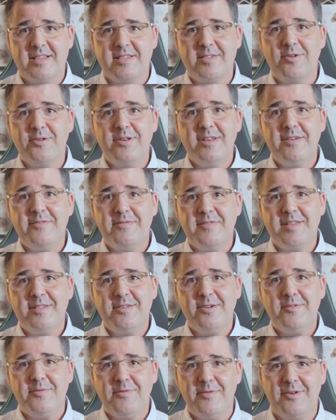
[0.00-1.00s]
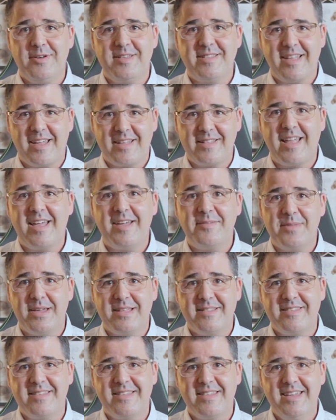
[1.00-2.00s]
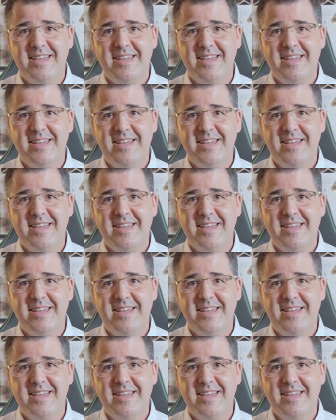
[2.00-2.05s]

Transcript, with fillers: It's only a video for entertainment.